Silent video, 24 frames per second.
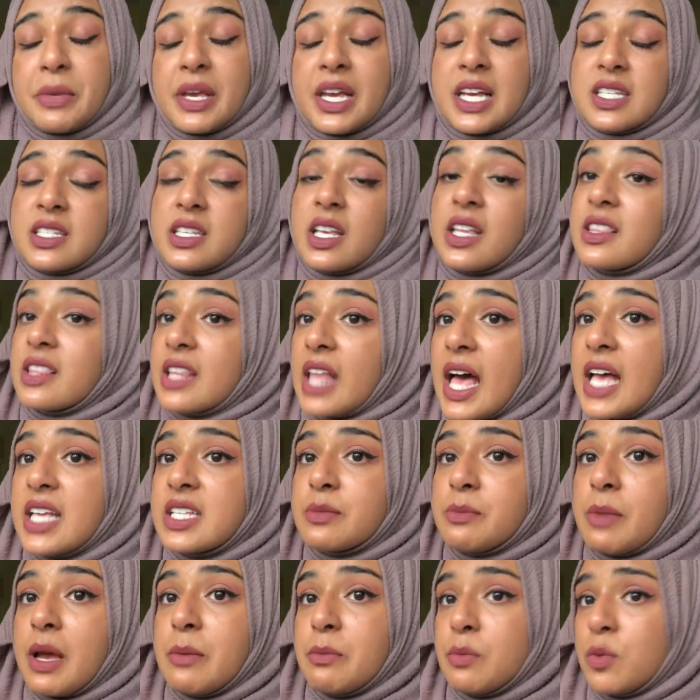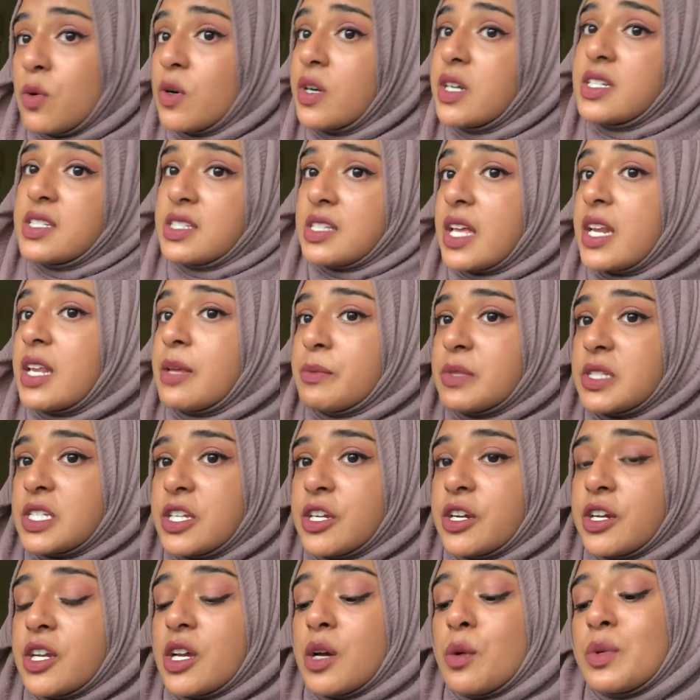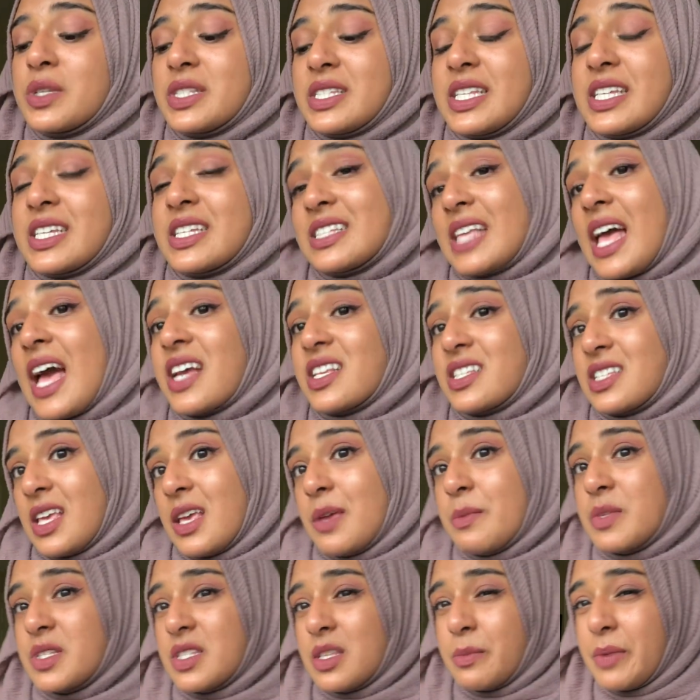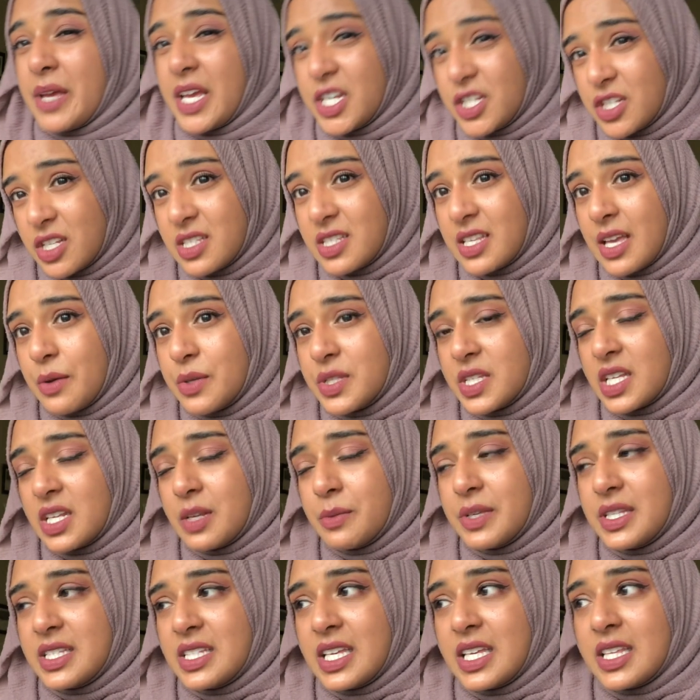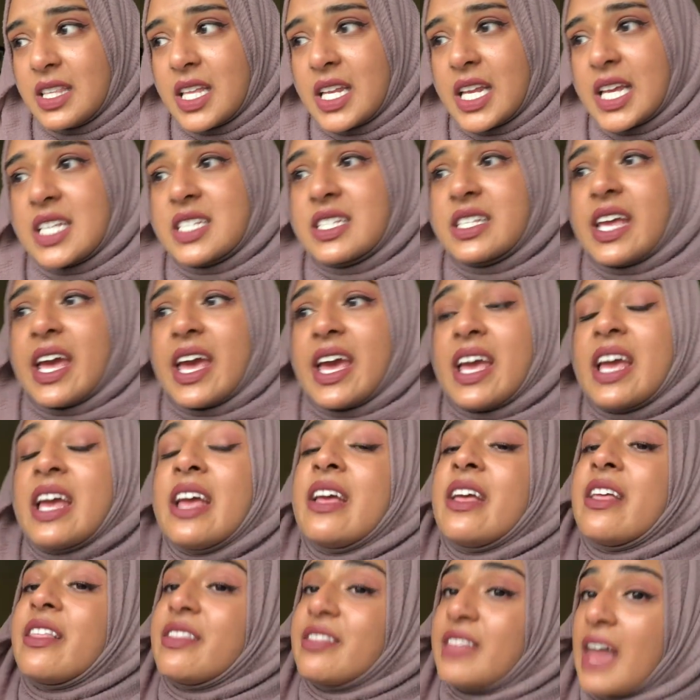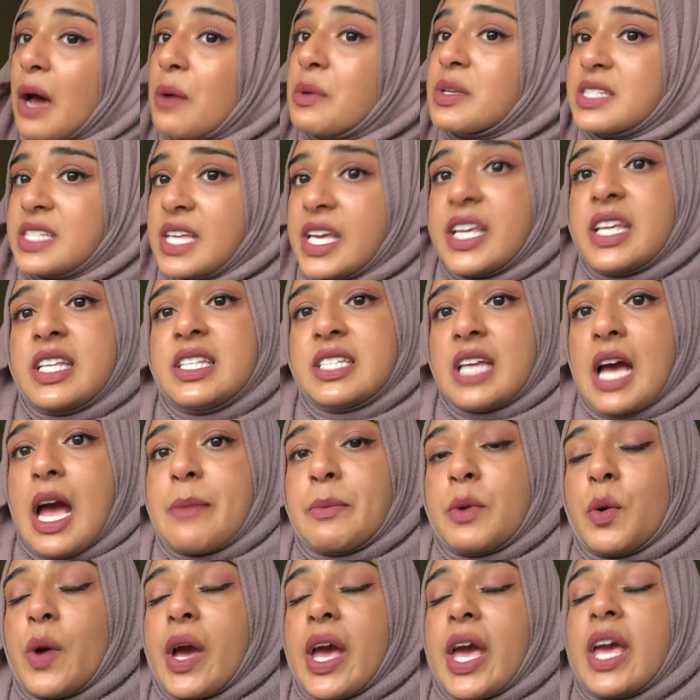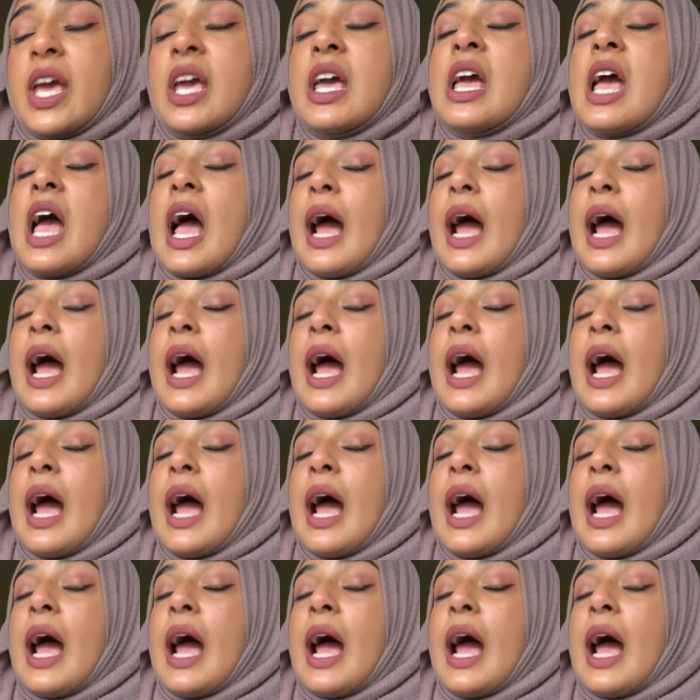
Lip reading: because unless my board study material was the exact same as the patients I was going to be seeing the next day, that was taking time away.